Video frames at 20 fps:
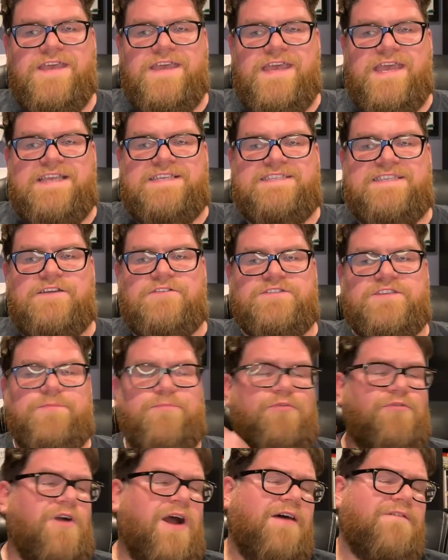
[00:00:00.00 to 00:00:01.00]
is there's a
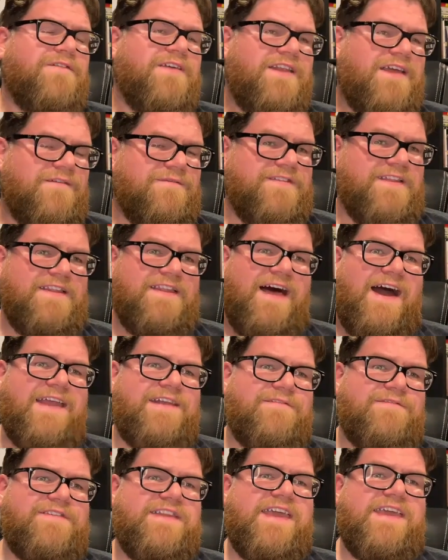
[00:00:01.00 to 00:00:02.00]
prophet of the line
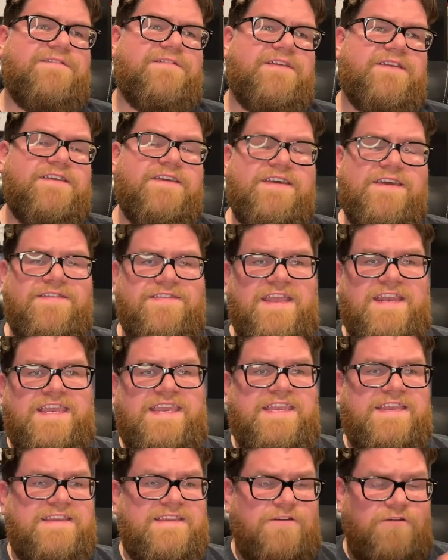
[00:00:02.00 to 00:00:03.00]
of David that
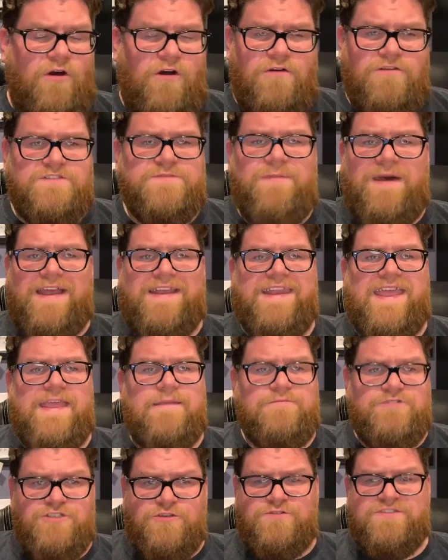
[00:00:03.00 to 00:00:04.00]
he calls by
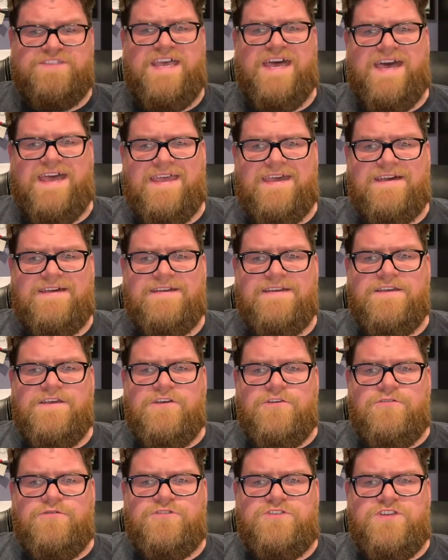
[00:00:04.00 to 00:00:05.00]
name Josiah,
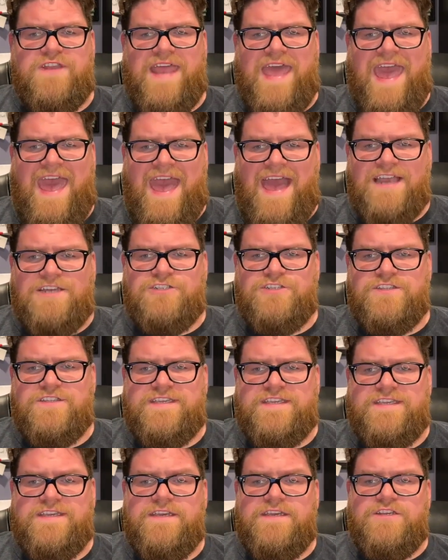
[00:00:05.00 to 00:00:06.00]
who's going to
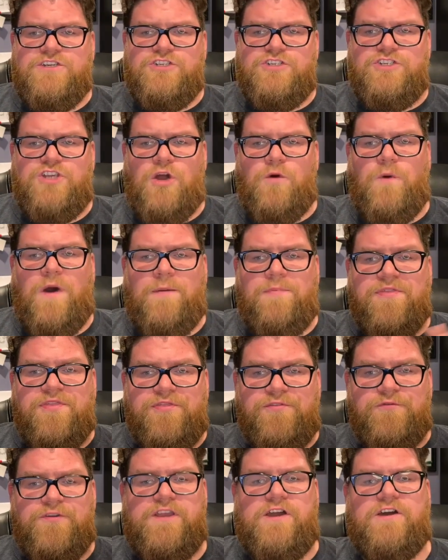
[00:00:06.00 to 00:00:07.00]
actually show up
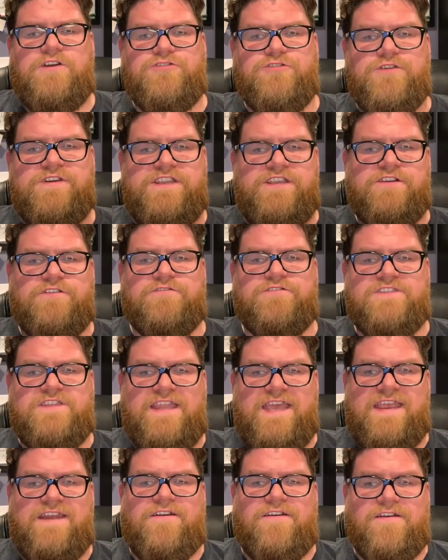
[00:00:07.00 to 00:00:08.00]
300 years
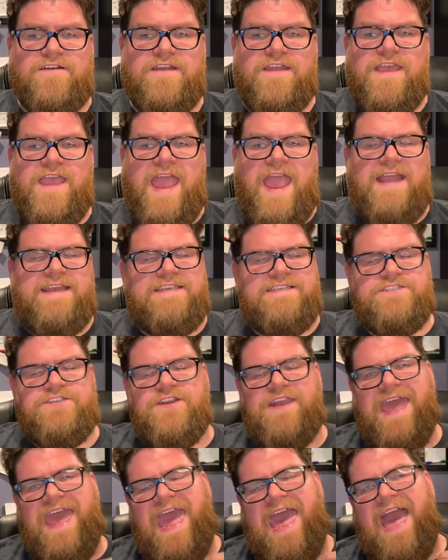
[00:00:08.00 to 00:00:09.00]
later, and he's
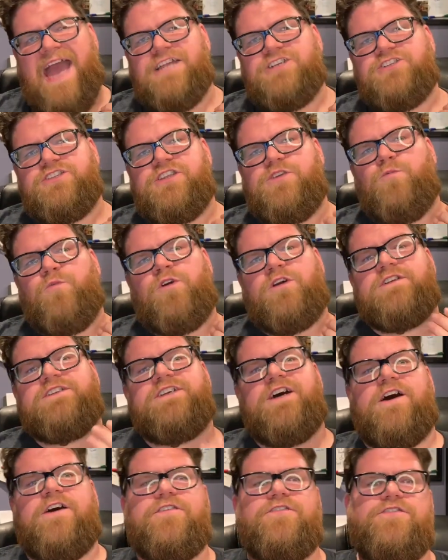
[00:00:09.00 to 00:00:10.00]
going to actually work
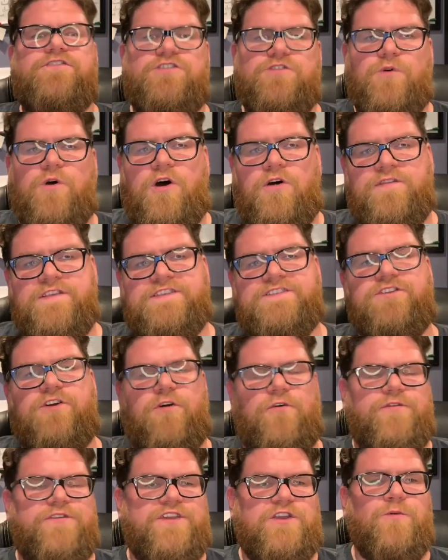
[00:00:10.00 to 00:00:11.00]
to undo all this
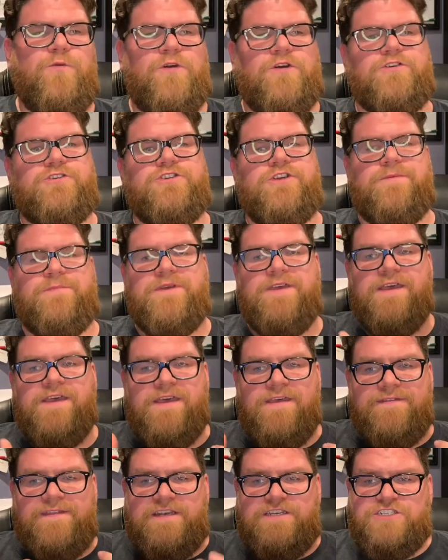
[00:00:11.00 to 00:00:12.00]
cultic worship
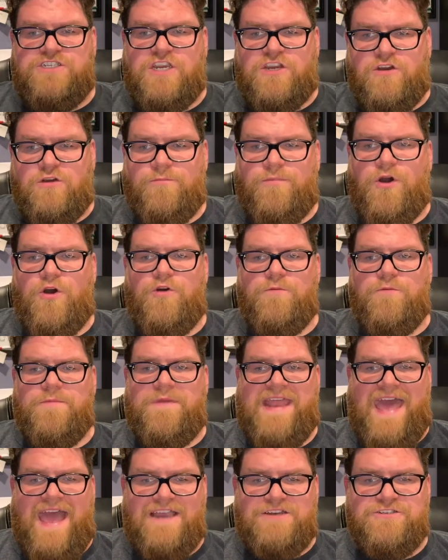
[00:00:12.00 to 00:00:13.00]
that Jeroboam had
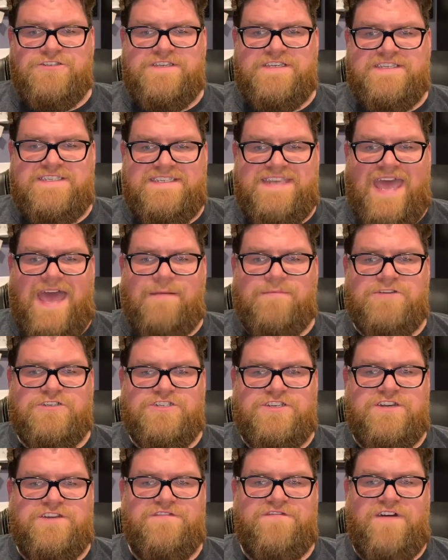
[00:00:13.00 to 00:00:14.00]
actually
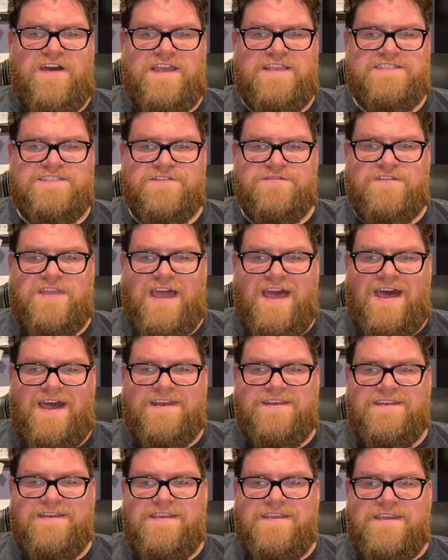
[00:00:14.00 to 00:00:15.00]
established in defiance of
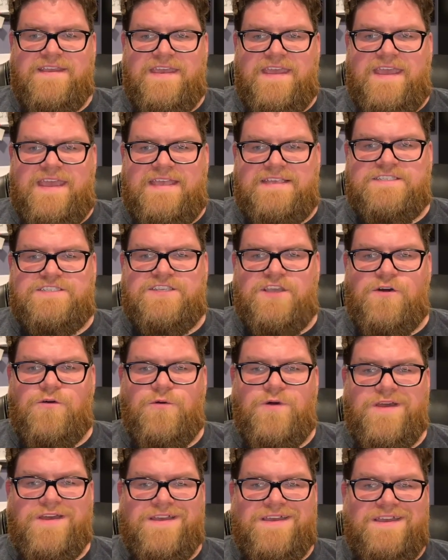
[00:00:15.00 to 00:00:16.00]
God. And
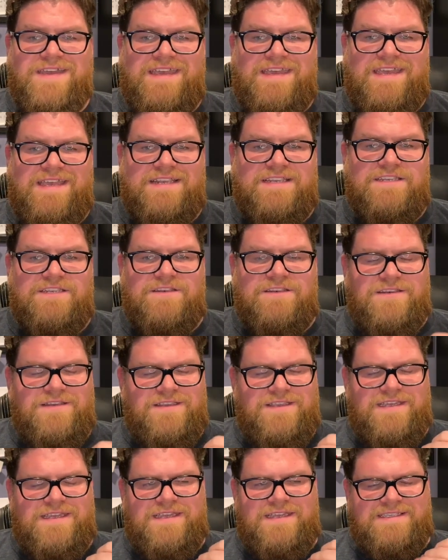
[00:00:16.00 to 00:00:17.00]
so
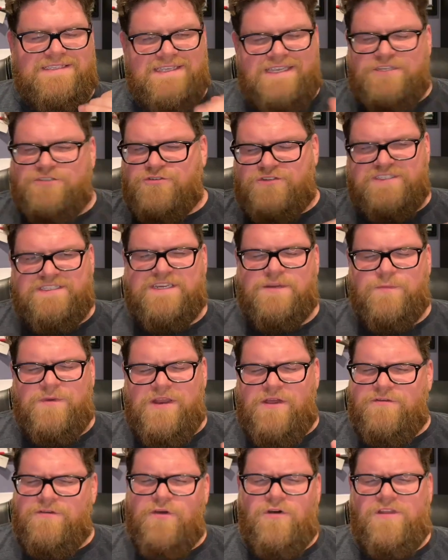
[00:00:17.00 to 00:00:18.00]
it's interesting. We
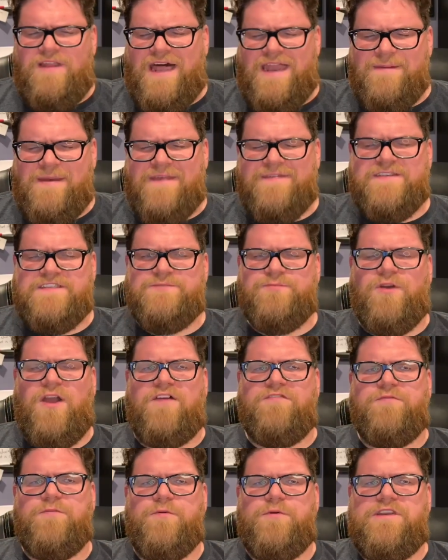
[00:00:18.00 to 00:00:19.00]
don't know a lot about this
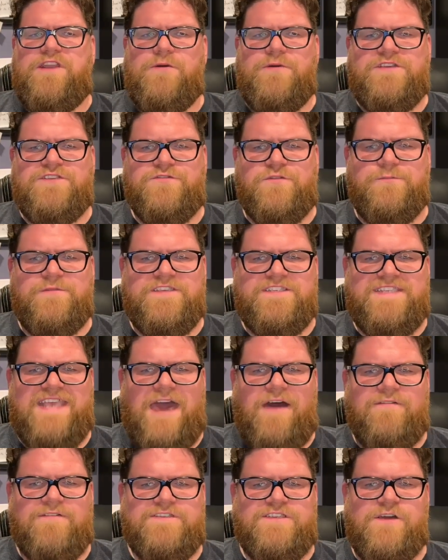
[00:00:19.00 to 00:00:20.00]
prophet, but we know he's from the
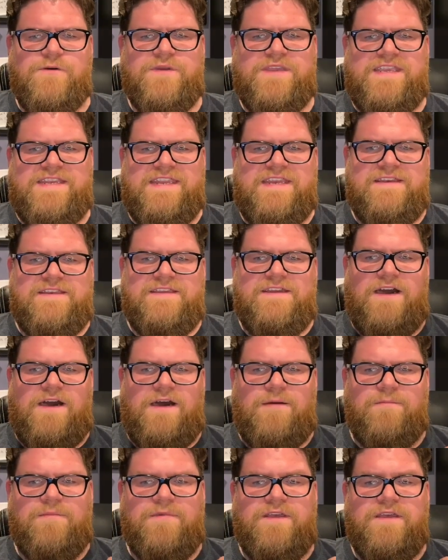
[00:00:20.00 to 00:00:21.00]
south, so he didn't
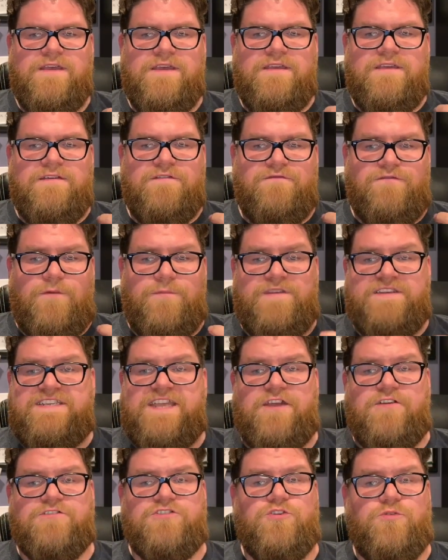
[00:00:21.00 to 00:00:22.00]
come from the
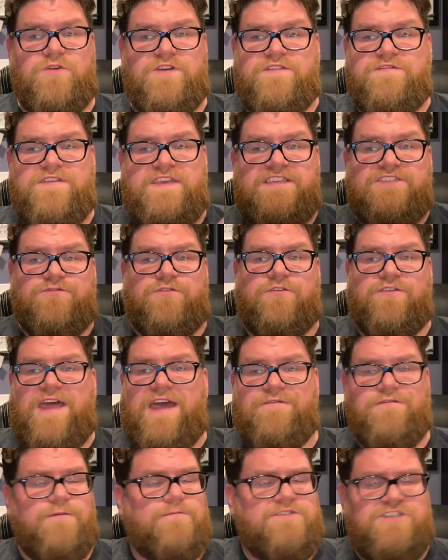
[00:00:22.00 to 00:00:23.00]
territory of Israel,
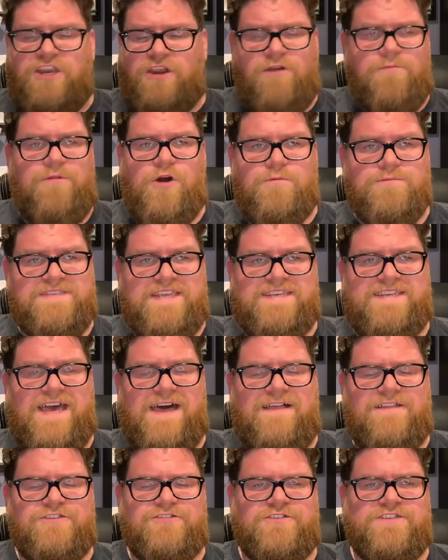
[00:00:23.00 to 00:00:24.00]
not from Jeroboam's
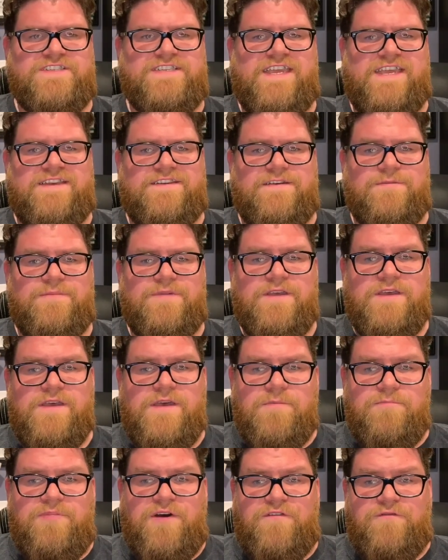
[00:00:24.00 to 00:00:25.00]
idolatrous kingdom,
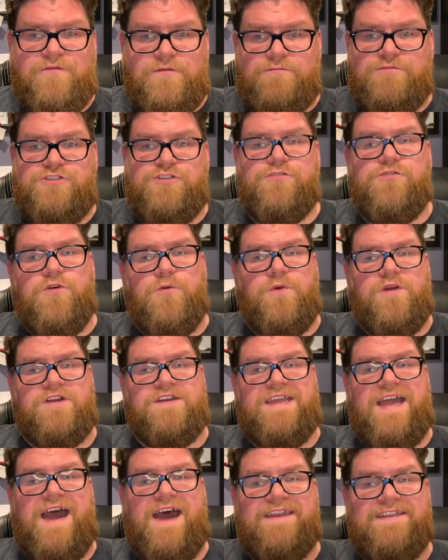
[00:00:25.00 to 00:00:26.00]
but from Judah, where
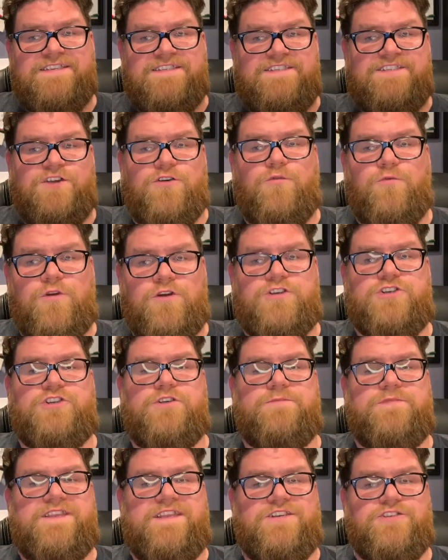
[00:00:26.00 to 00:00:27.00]
God is still
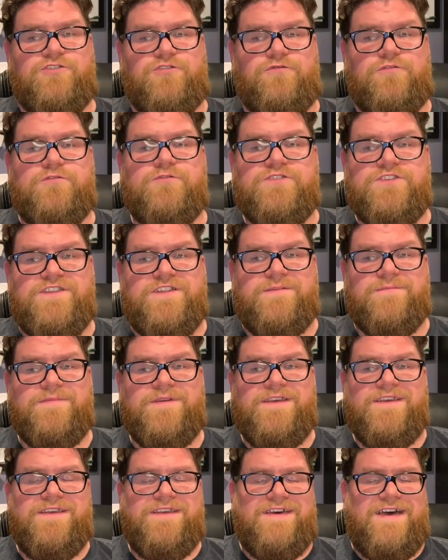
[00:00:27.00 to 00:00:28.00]
worshipped in Jerusalem,
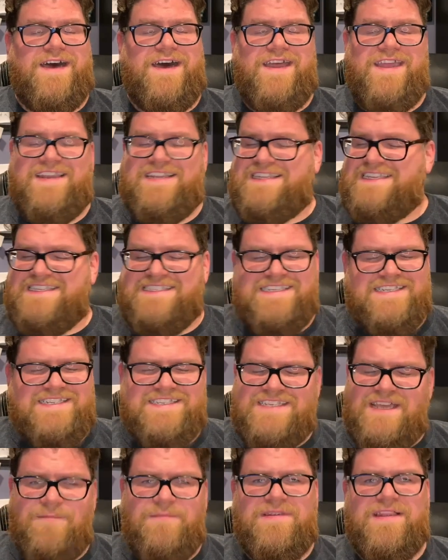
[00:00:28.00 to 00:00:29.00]
at least to
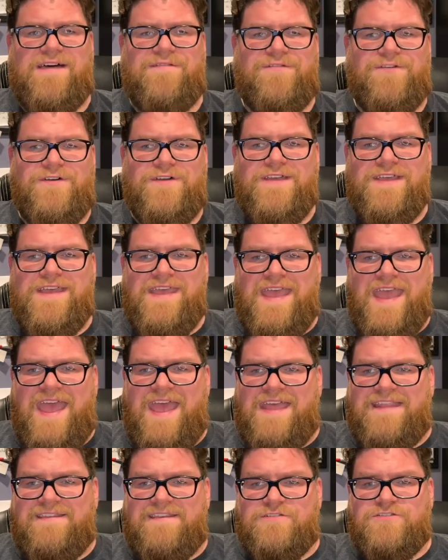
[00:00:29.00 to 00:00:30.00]
some level,
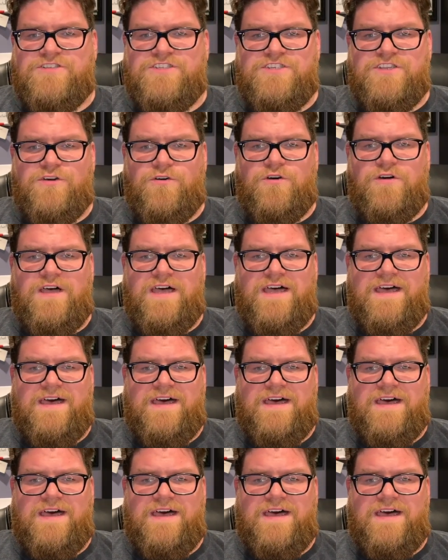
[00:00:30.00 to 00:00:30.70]
and they're still